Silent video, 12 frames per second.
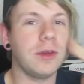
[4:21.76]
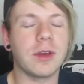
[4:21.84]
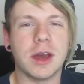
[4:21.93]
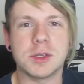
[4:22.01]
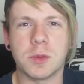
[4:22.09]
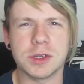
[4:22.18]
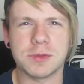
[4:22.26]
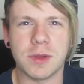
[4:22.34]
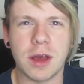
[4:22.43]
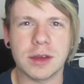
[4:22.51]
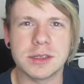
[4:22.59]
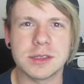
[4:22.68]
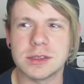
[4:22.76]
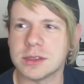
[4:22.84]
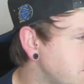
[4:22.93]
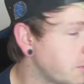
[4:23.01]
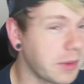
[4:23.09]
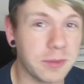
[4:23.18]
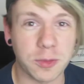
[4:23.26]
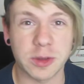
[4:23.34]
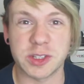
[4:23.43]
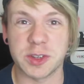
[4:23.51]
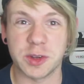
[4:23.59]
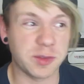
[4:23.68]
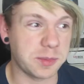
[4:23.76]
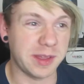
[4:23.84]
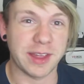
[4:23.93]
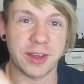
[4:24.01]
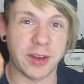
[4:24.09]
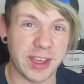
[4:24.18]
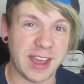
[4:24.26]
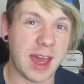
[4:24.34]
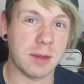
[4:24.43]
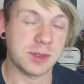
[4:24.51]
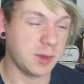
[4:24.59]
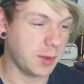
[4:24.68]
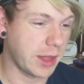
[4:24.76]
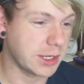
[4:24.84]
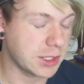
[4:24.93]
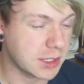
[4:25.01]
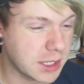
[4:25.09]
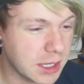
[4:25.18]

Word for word: you guys watch vlogs, I've been fortunate enough to meet that guy, absolute legend.